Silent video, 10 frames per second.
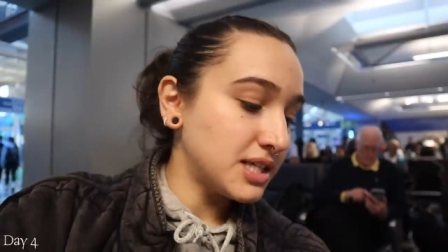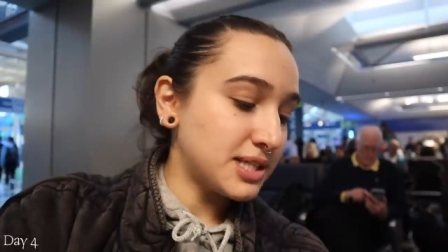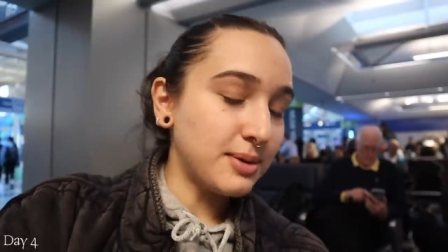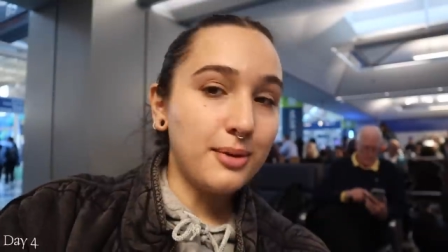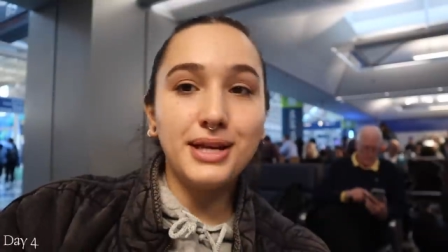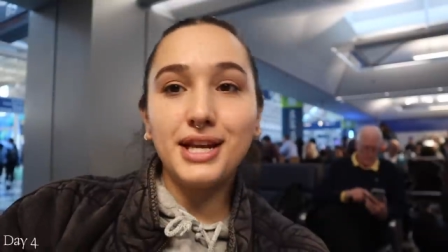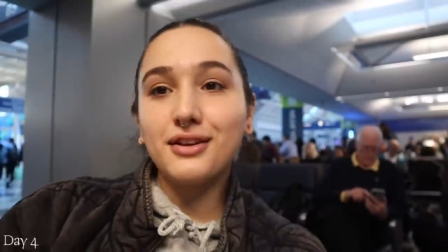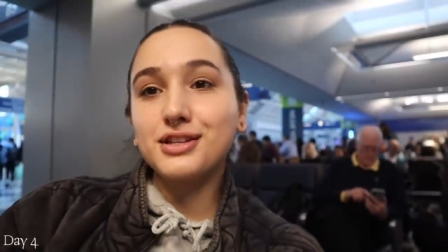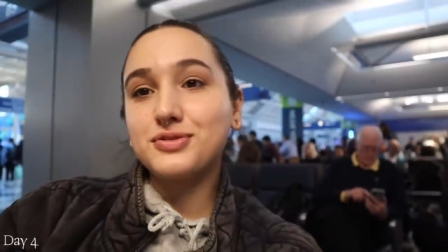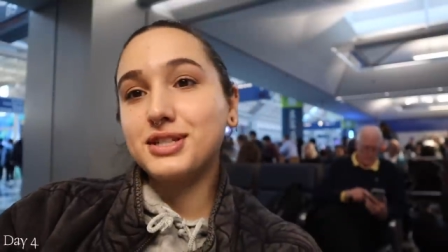So I'll be eating
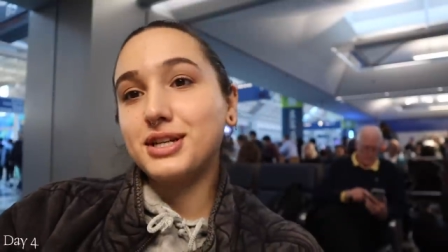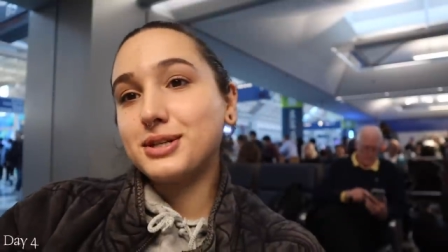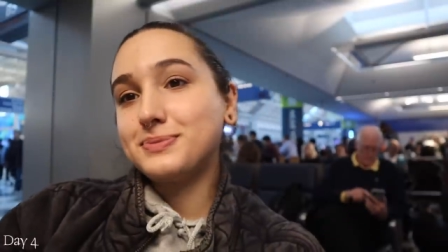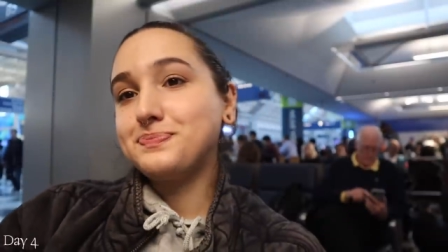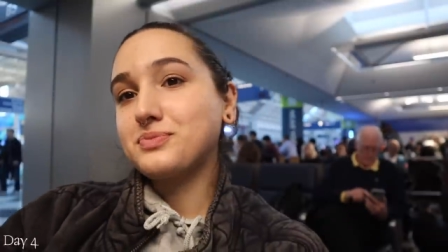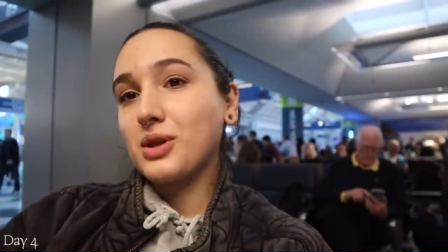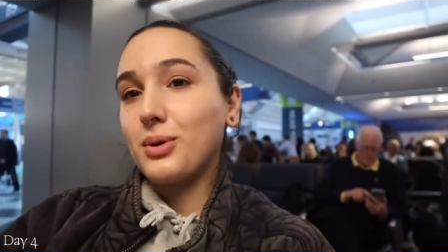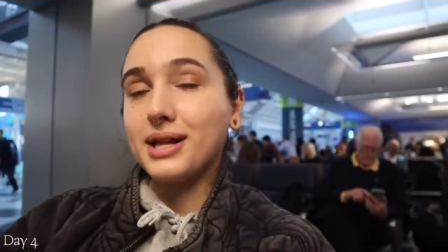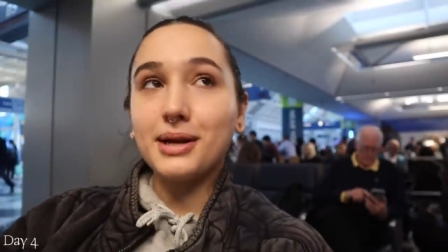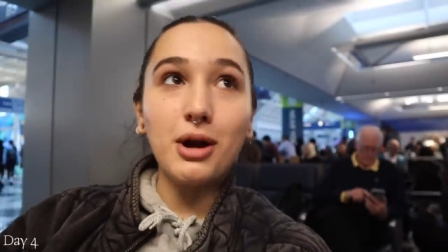this for dinner
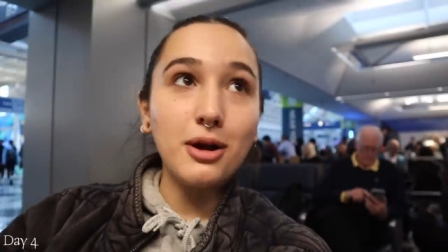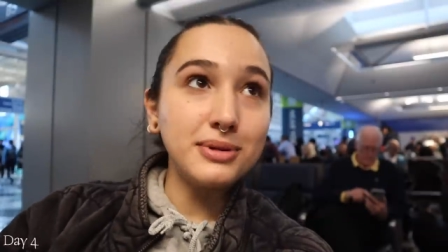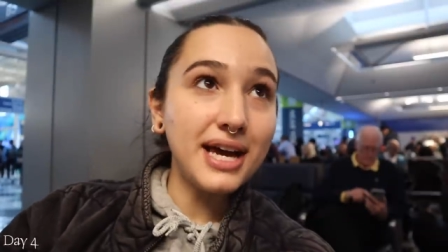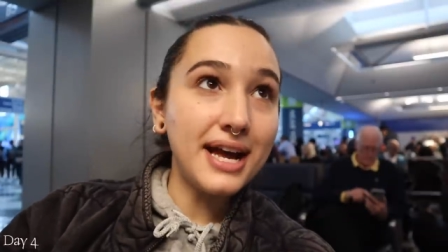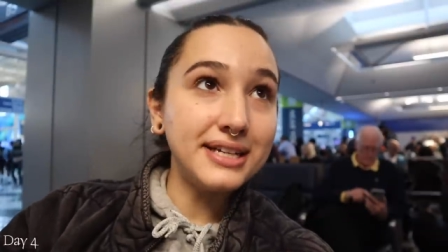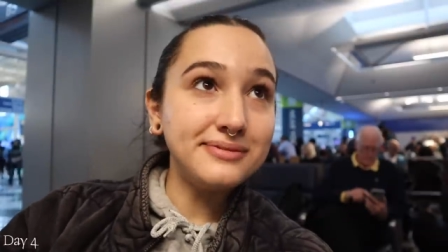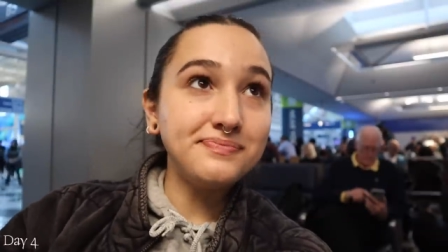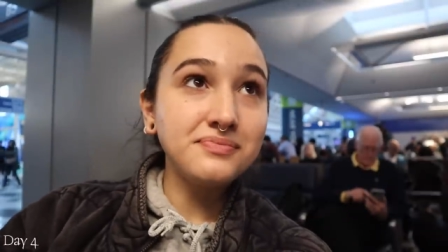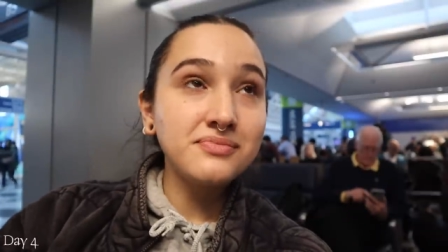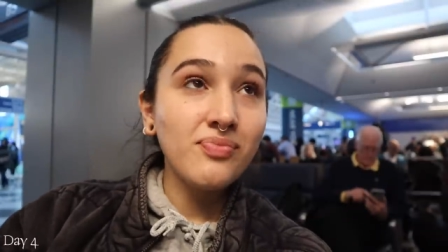while I probably edit
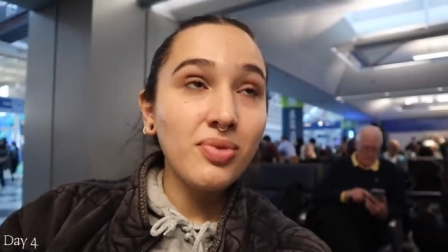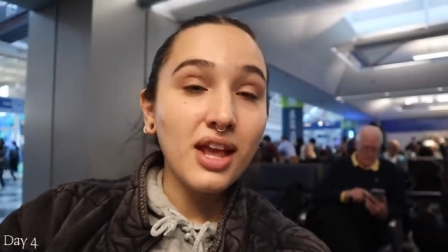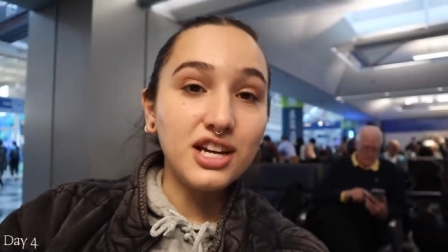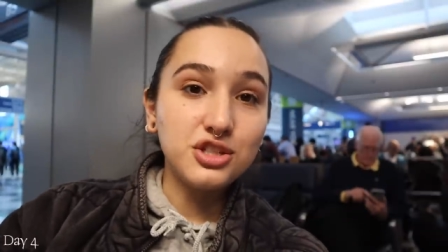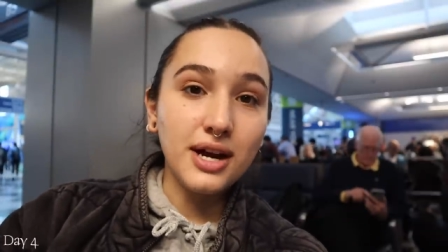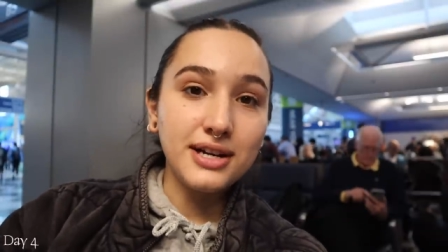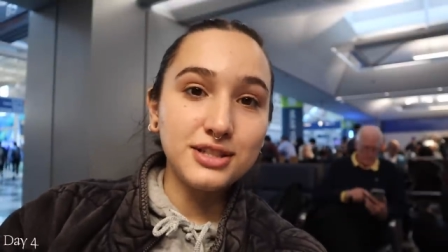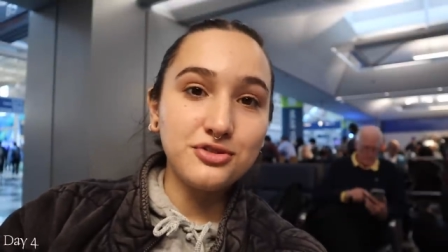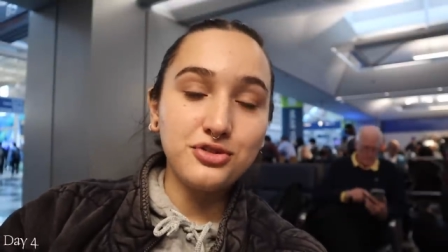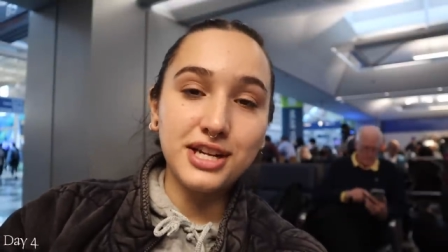and try
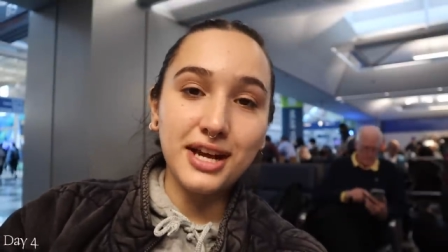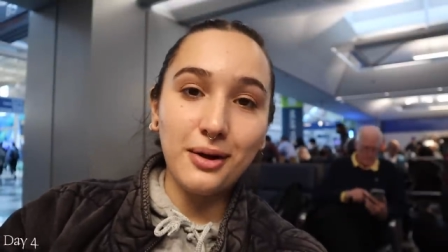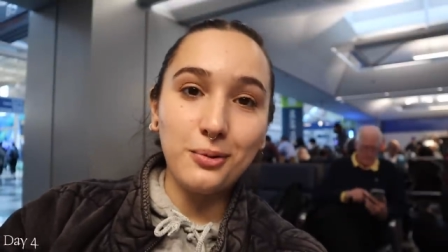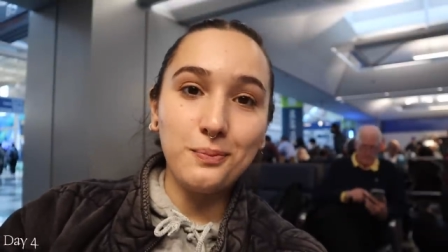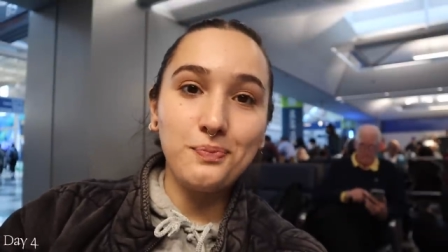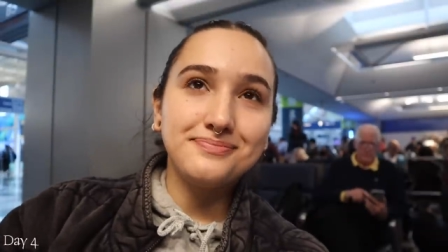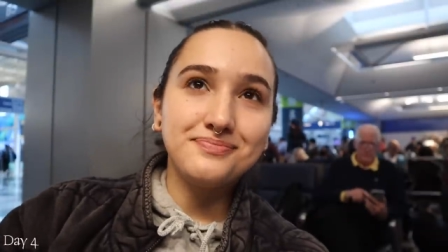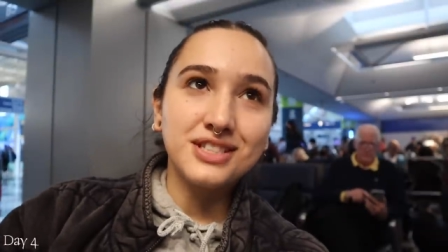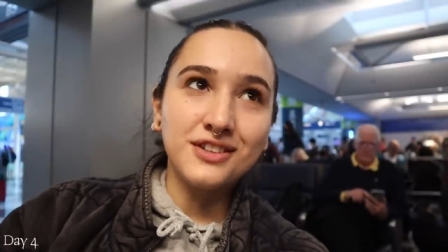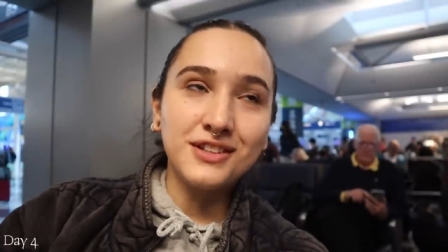not to freak out.
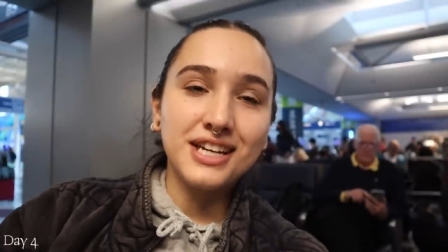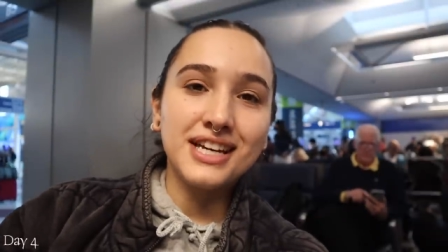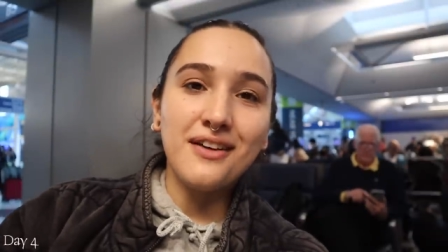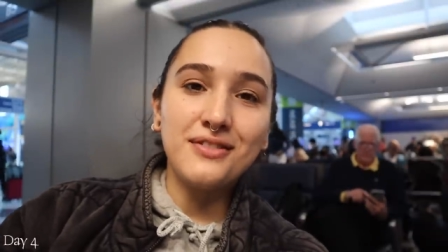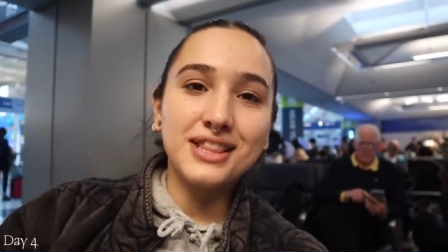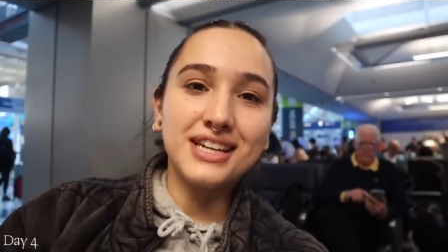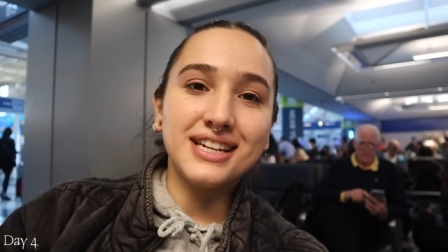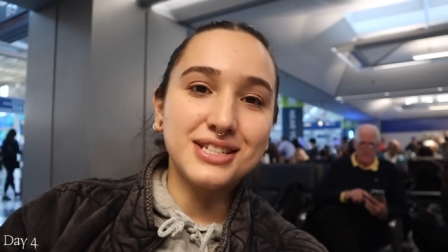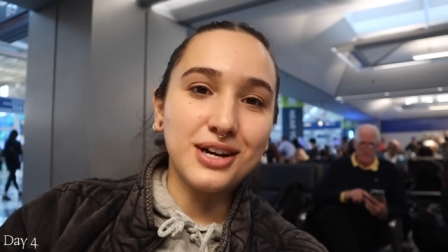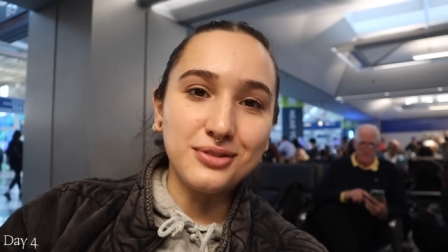Cause I feel like everything
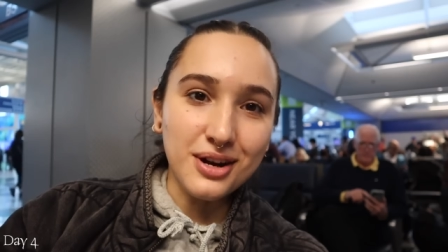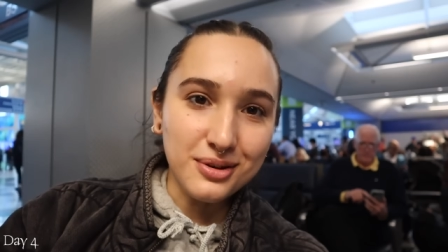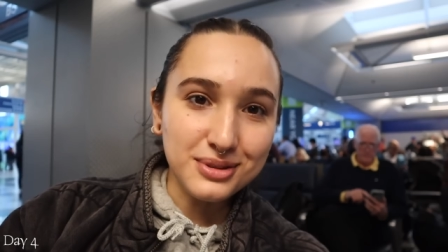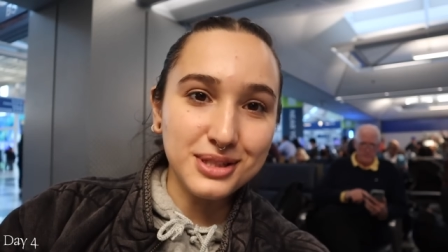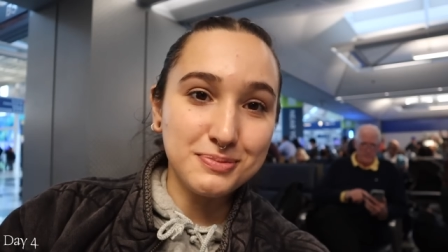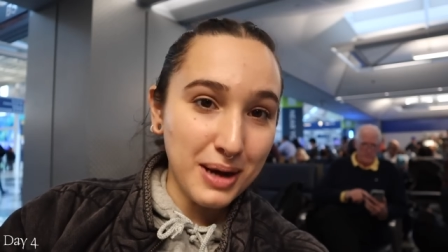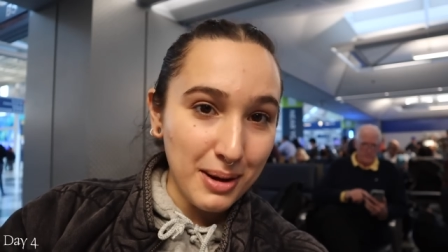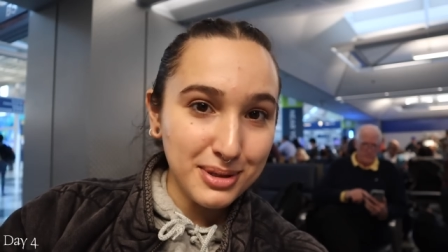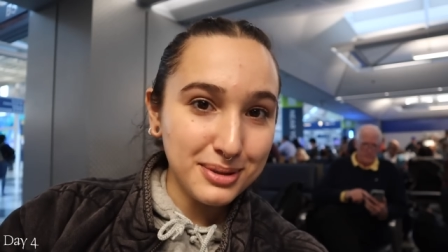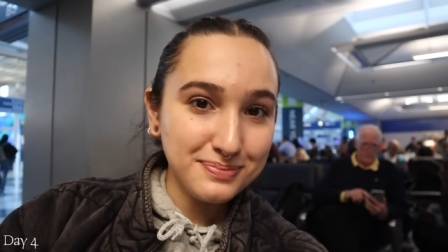has gone wrong with this
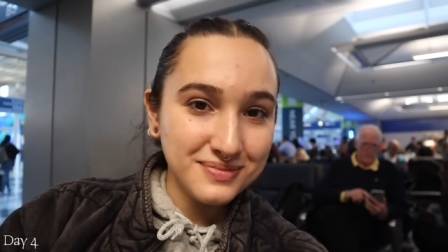pop-up.